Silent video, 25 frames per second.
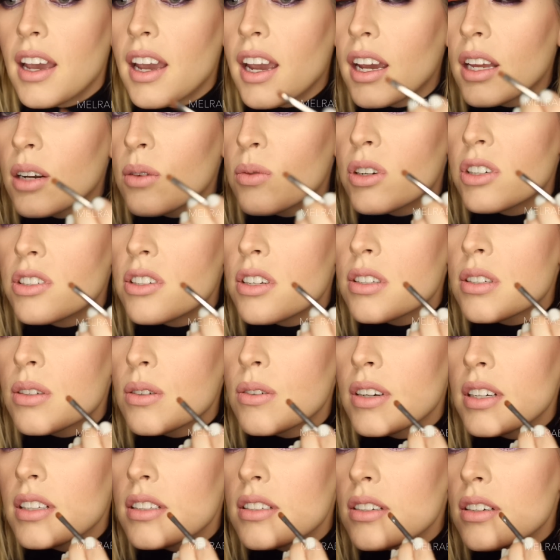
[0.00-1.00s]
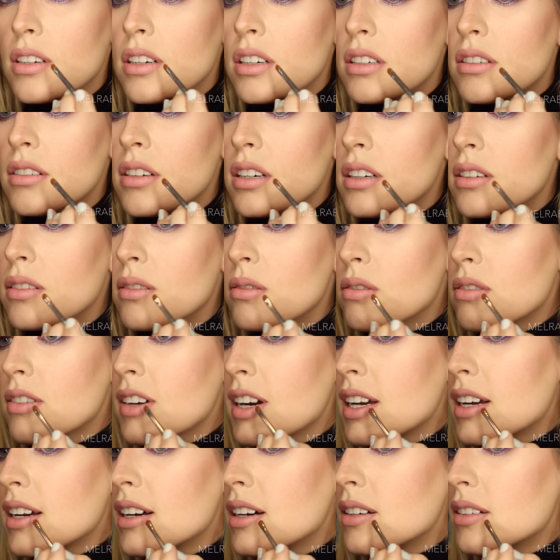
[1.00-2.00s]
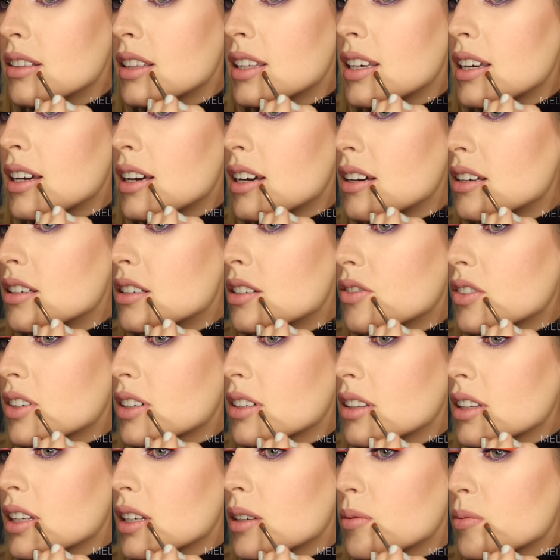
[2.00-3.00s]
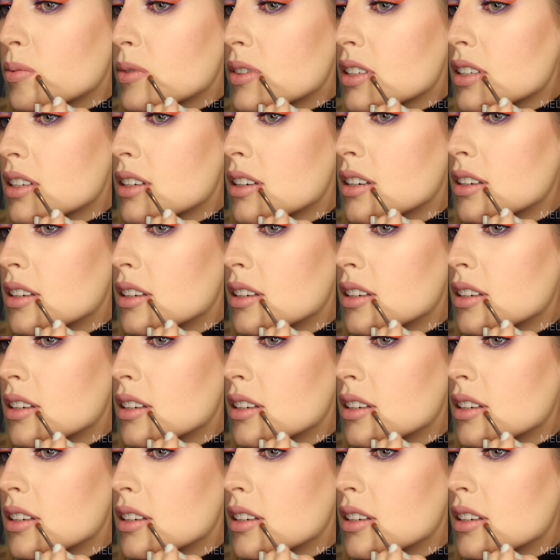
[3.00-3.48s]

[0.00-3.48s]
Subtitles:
And we're just going to go around the edge of our lips.